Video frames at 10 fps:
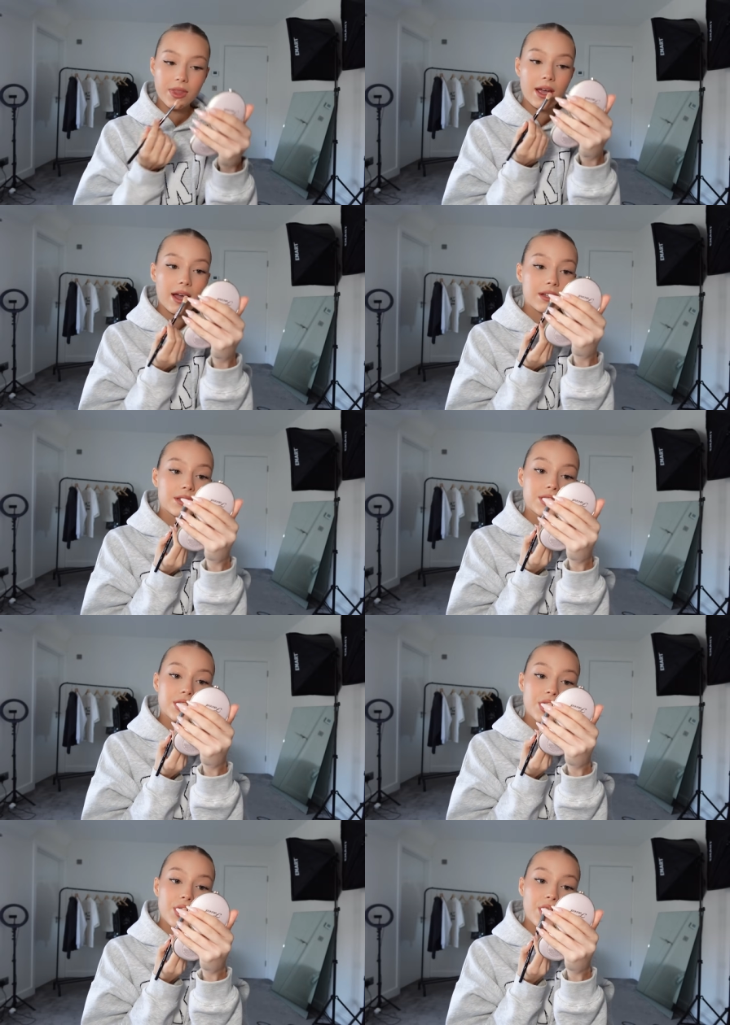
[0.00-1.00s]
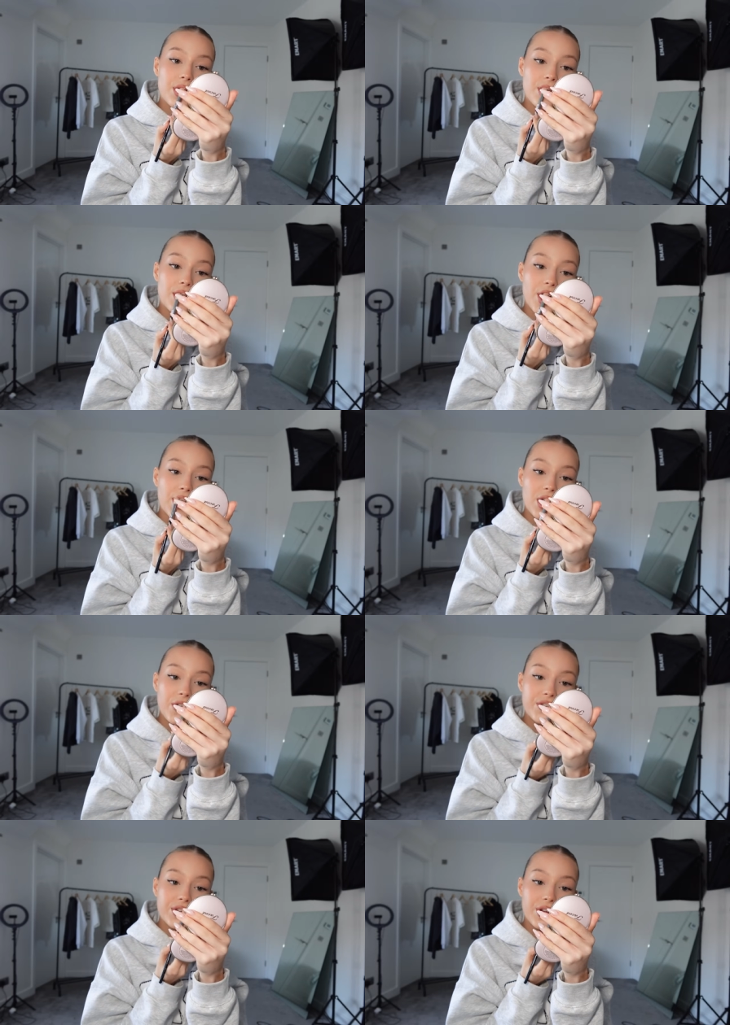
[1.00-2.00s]
And I'd
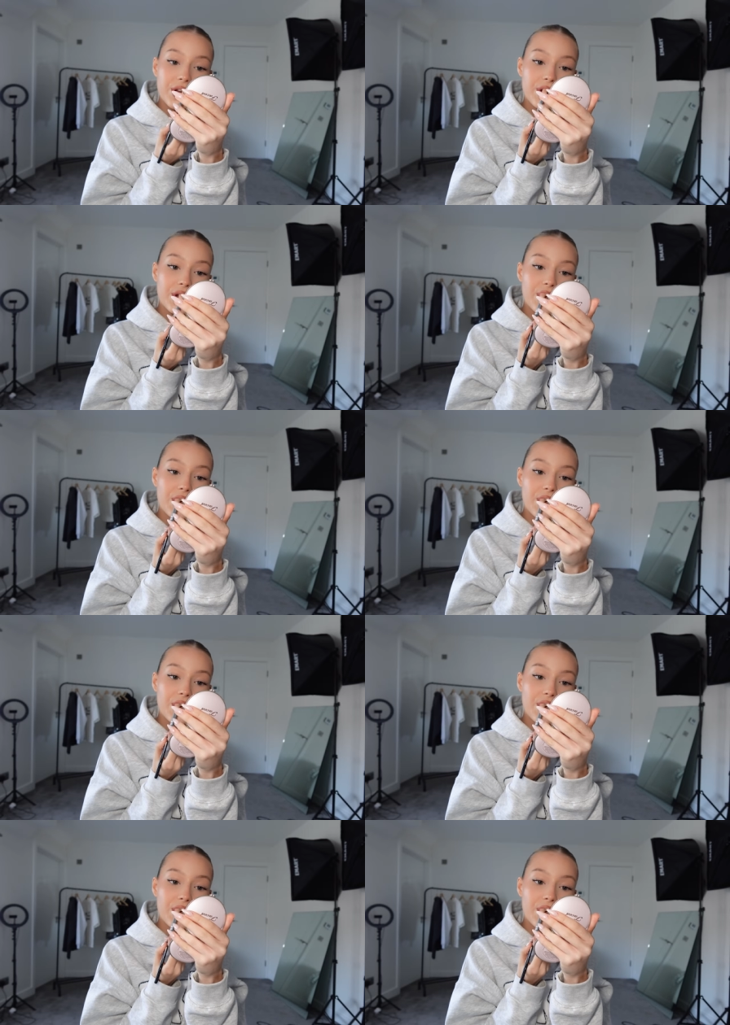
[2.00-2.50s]
love to